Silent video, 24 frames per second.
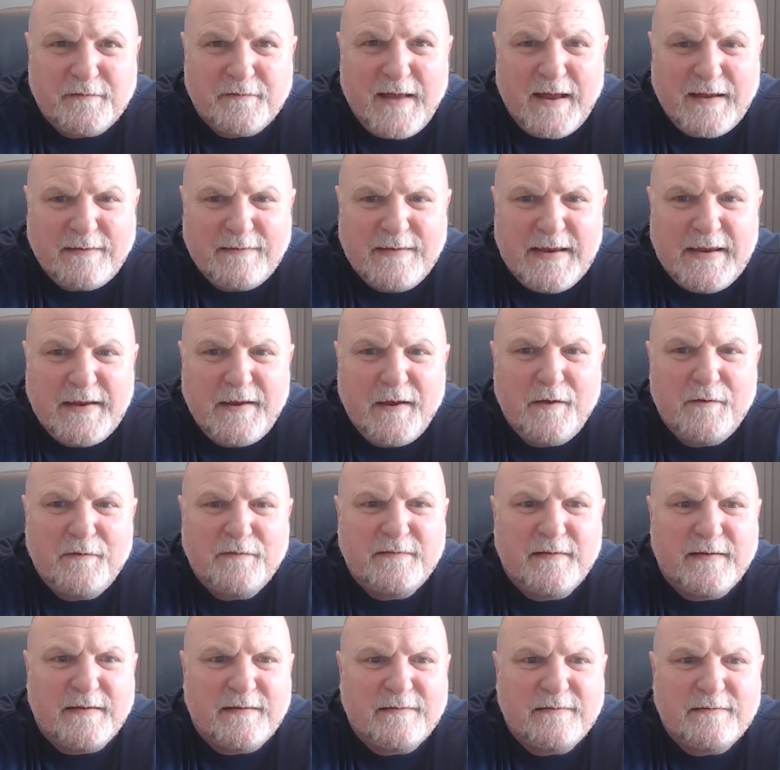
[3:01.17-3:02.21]
Zach Neto
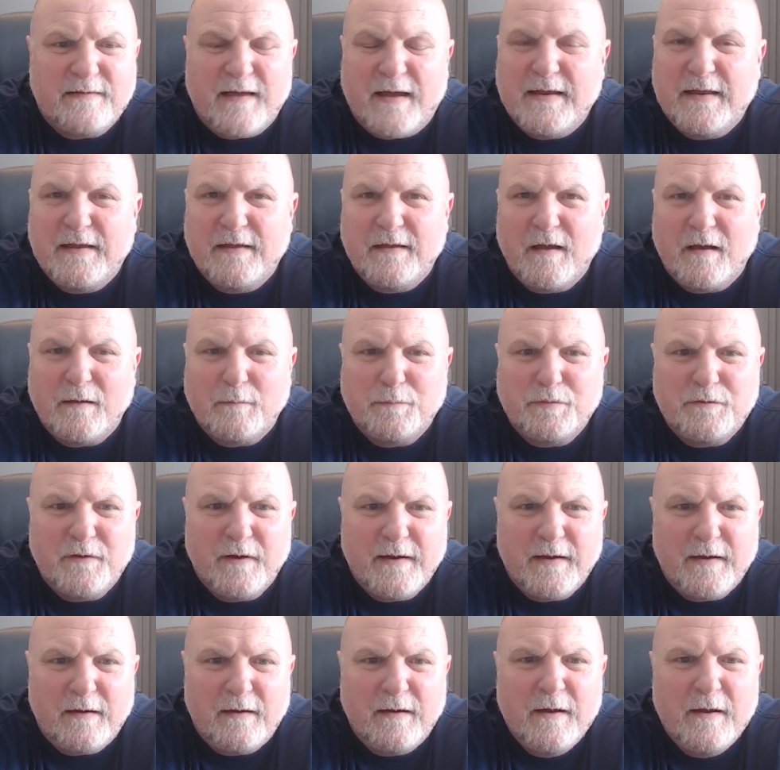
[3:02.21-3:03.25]
is an exciting young
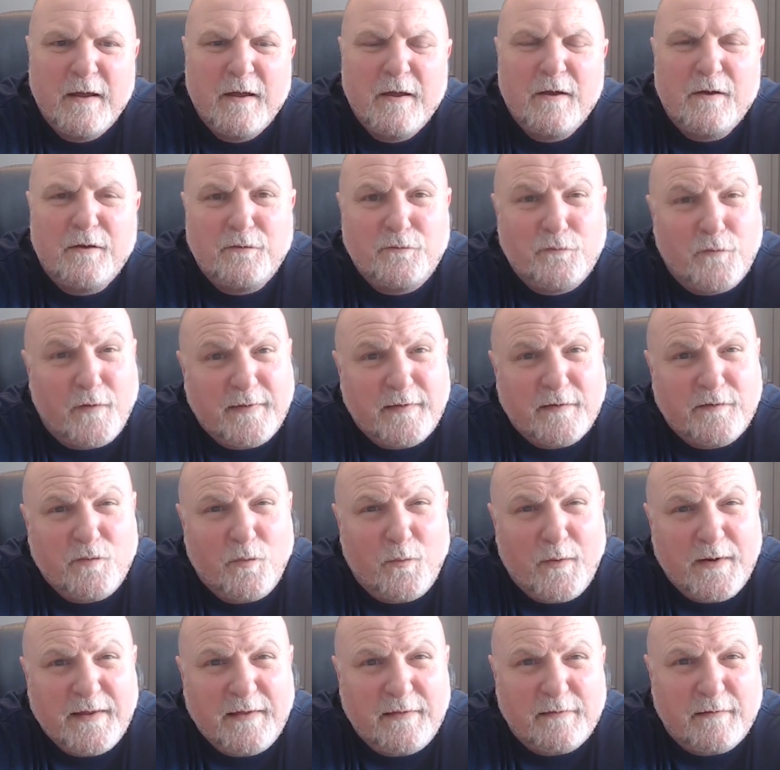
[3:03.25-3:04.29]
player who joined the
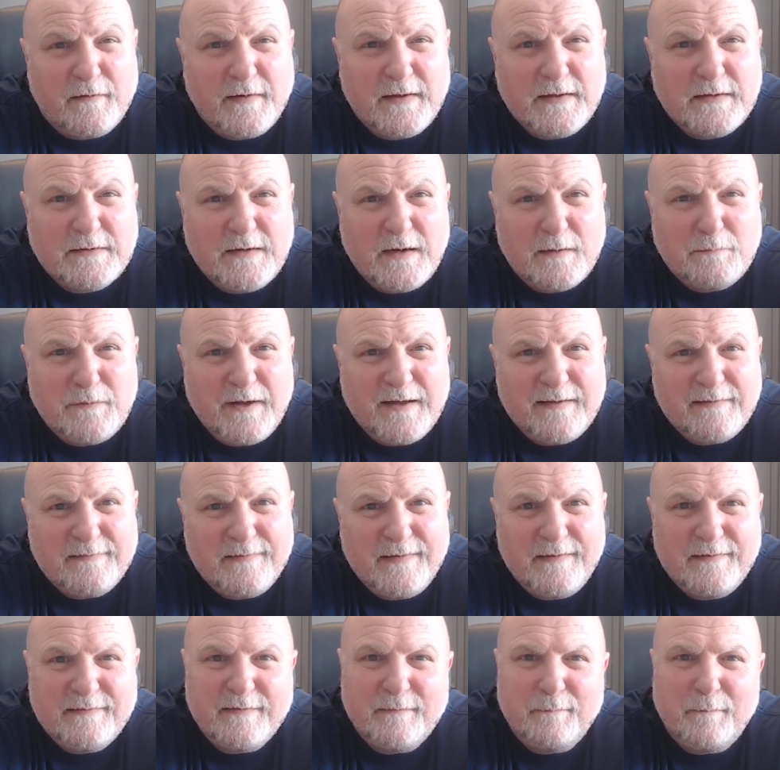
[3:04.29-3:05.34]
2030 club last
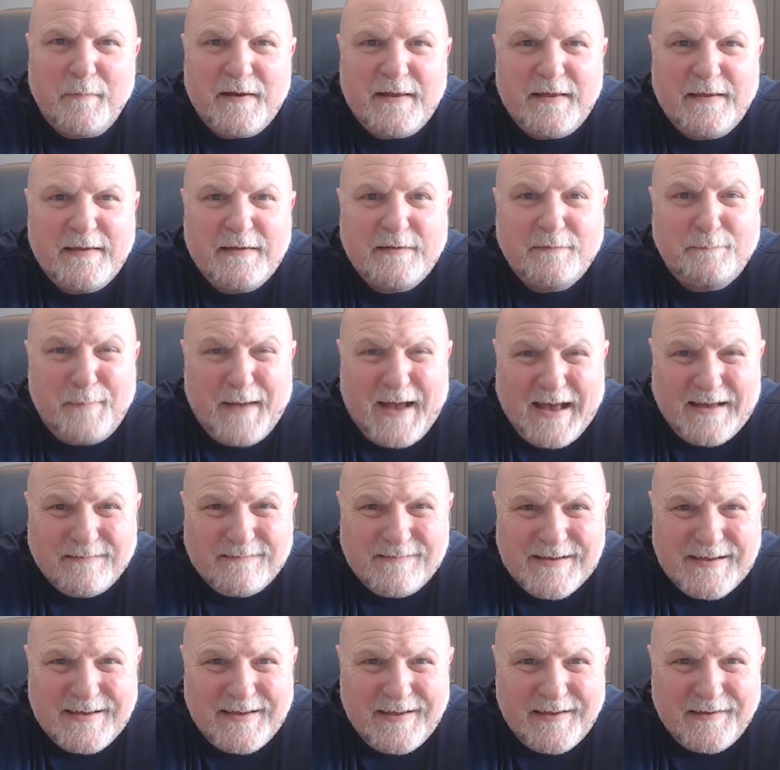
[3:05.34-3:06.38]
season, but he's
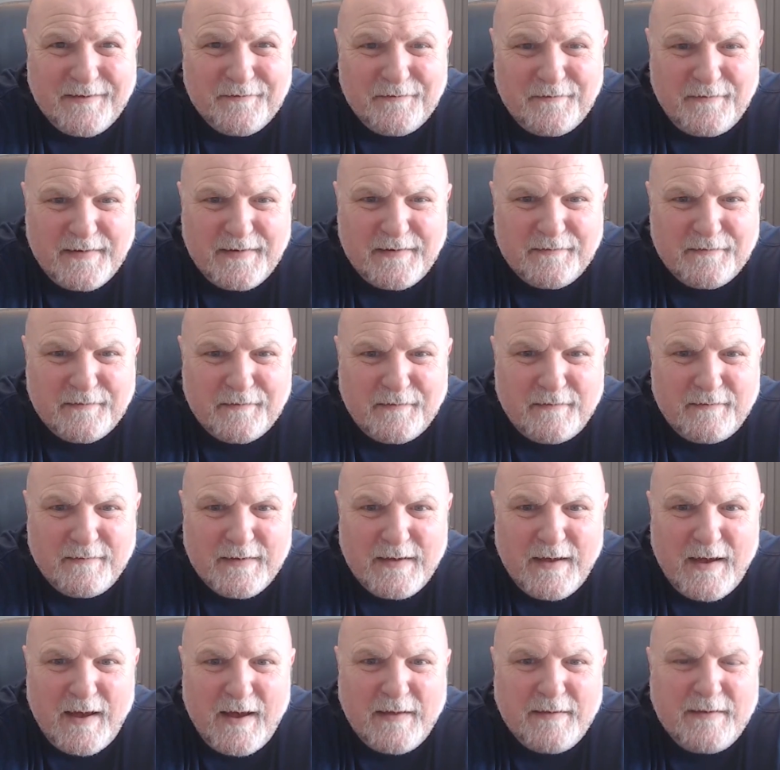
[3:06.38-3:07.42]
battling injuries
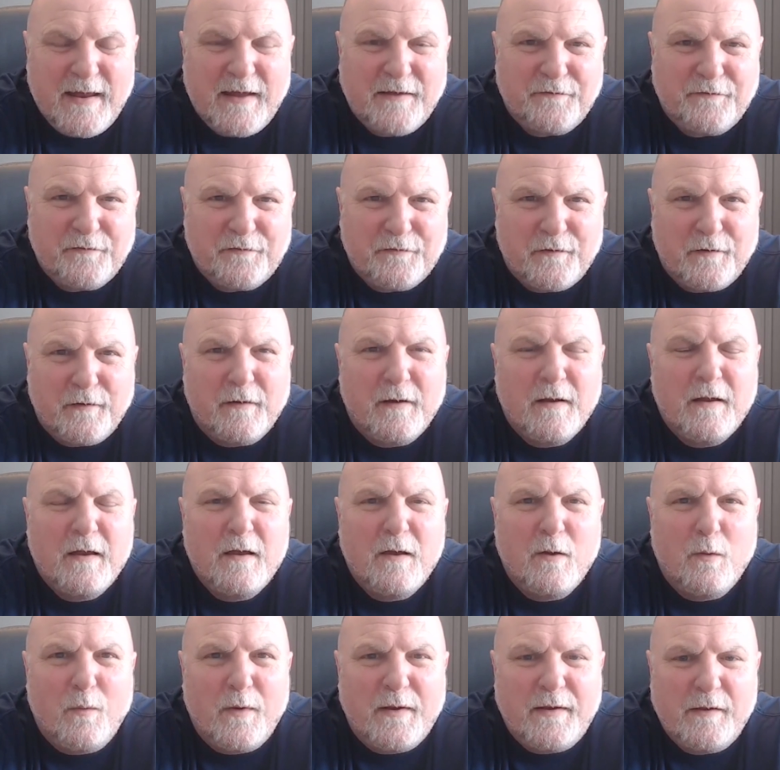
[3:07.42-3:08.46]
early on. Not sure
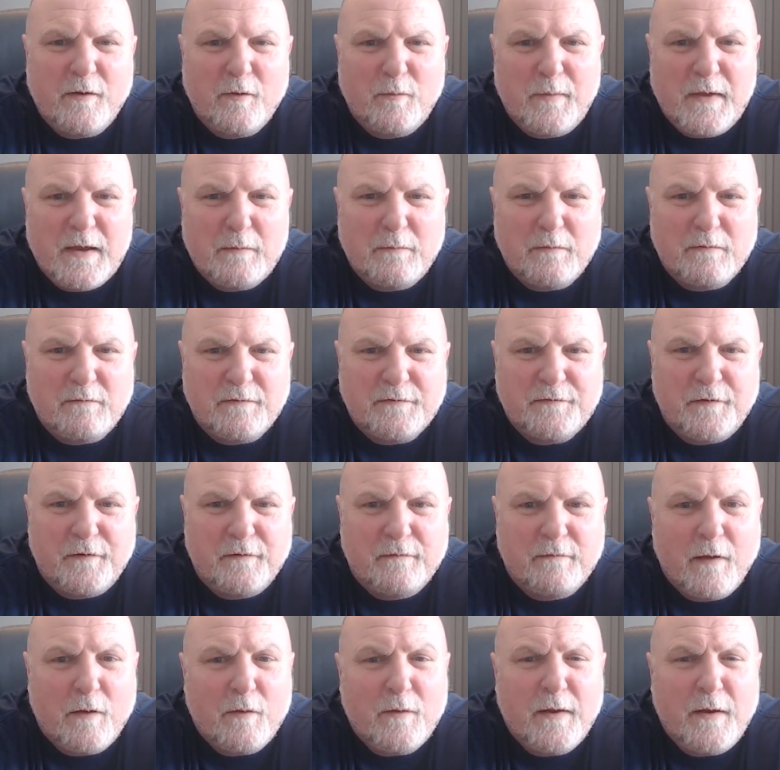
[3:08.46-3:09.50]
when he'll be able to
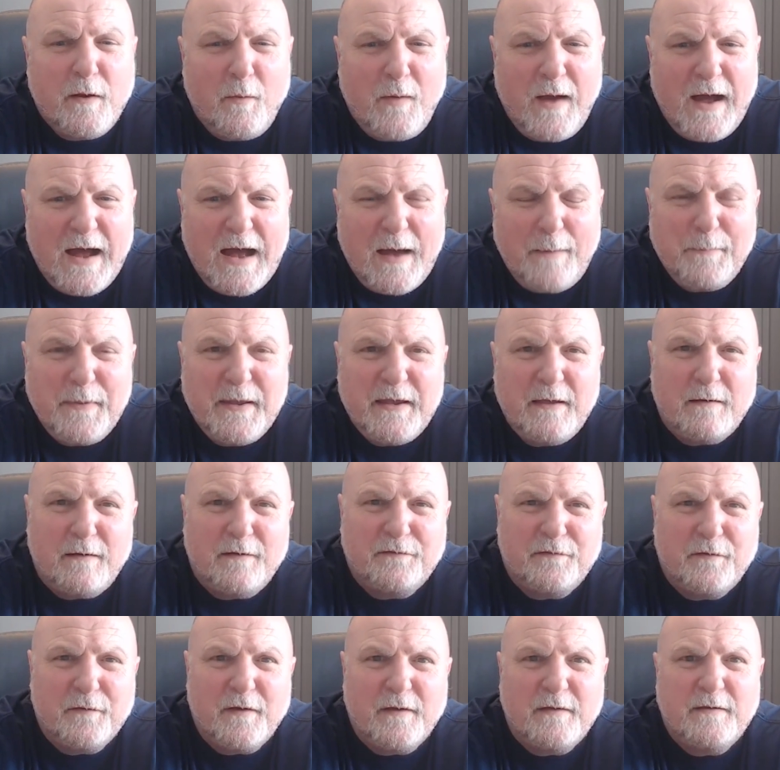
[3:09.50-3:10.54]
return. Logan O'Hoppe
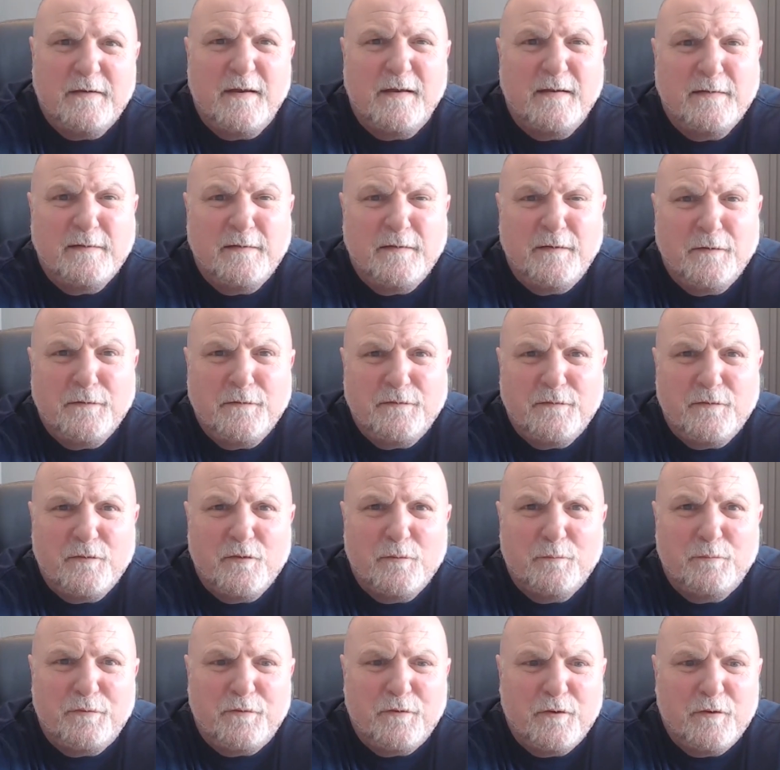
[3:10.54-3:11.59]
also continues to
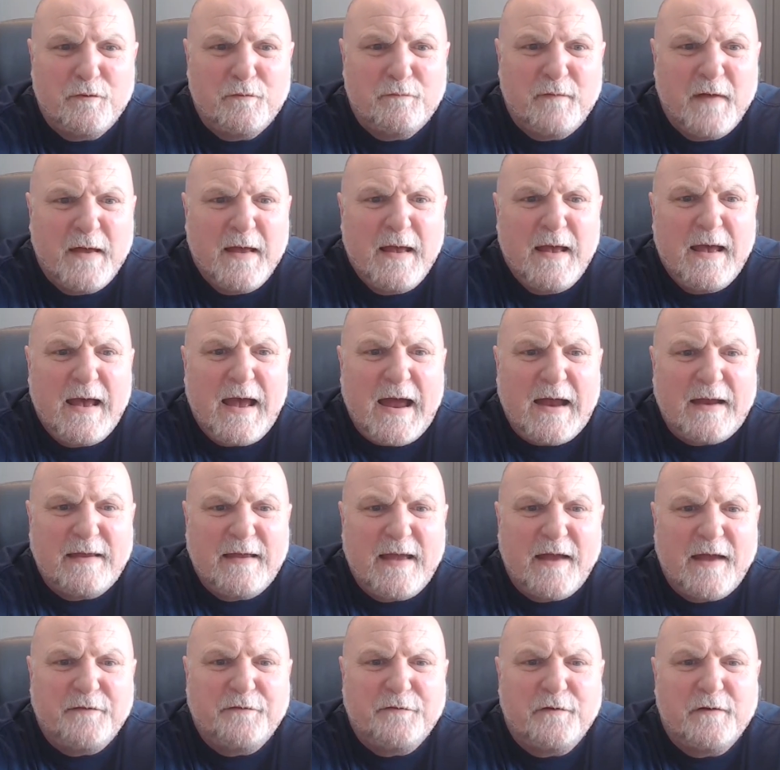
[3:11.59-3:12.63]
improve at
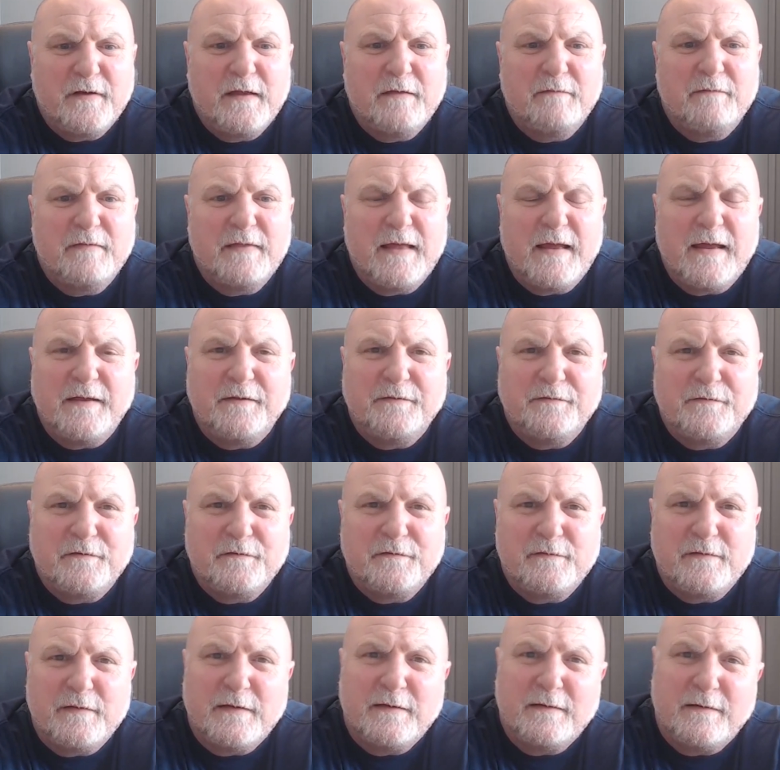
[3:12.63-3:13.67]
catcher, giving the
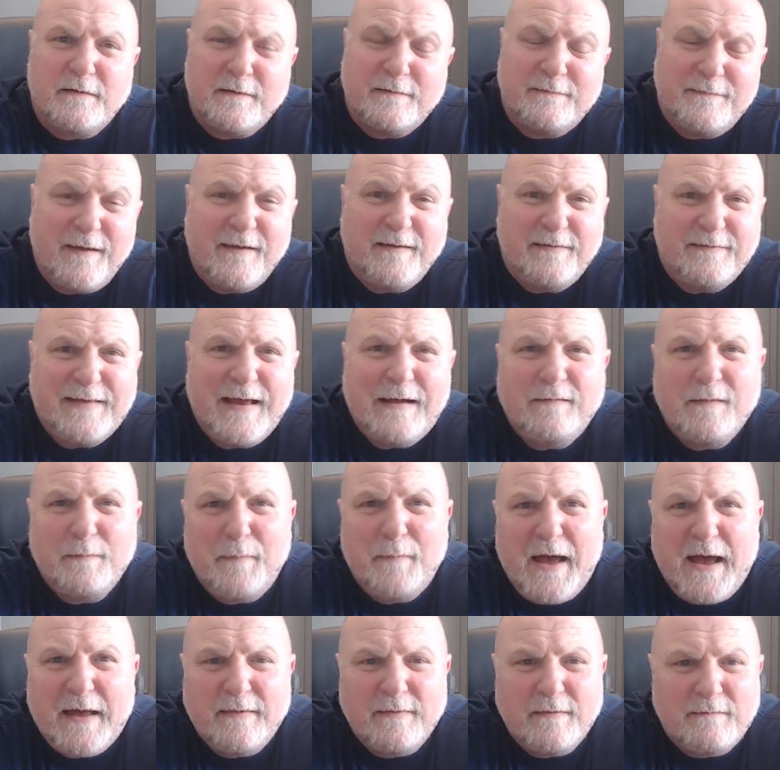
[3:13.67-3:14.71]
Angels a nice solid
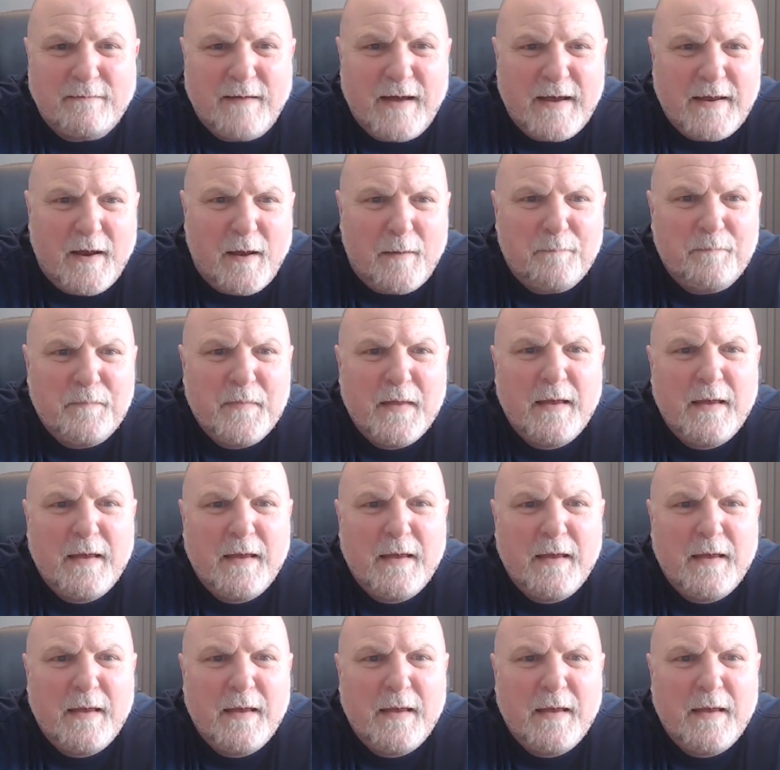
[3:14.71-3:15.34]
bat in the lineup.